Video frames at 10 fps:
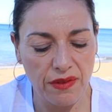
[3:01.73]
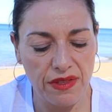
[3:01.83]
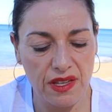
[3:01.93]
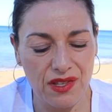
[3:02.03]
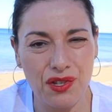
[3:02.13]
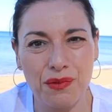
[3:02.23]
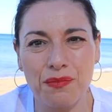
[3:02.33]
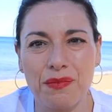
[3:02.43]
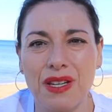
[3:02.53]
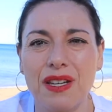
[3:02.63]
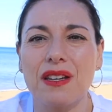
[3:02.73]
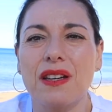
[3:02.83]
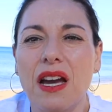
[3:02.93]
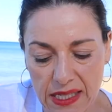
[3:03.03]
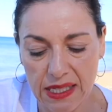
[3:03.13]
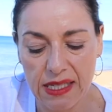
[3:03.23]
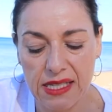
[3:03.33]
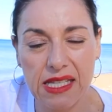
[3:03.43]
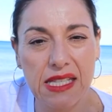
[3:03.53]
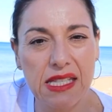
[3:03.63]
things to me?
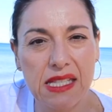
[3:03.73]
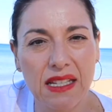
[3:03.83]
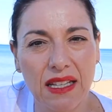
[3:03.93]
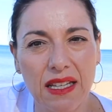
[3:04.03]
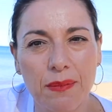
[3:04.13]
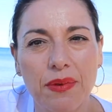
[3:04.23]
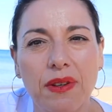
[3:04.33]
Sleep.